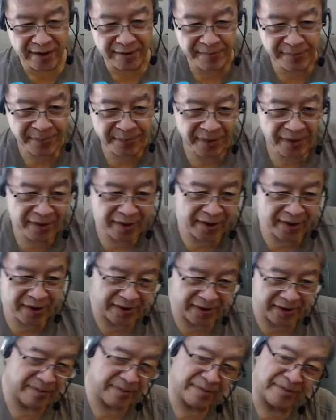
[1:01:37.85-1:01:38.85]
And
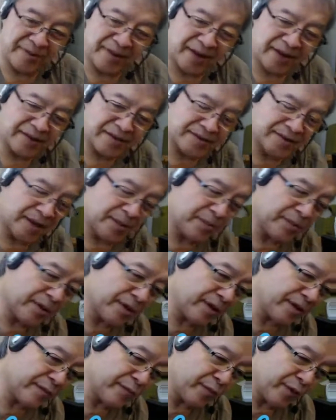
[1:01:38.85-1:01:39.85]
that is something, if we
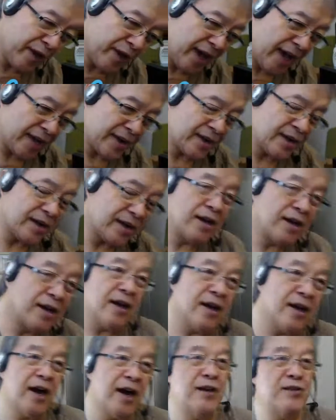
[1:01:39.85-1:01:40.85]
had
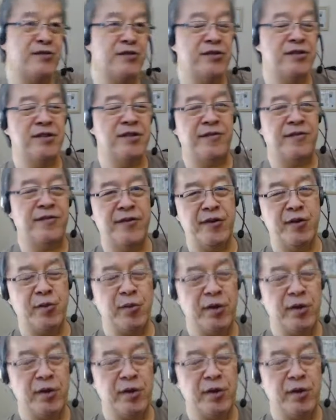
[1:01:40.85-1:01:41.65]
hundreds of viewers,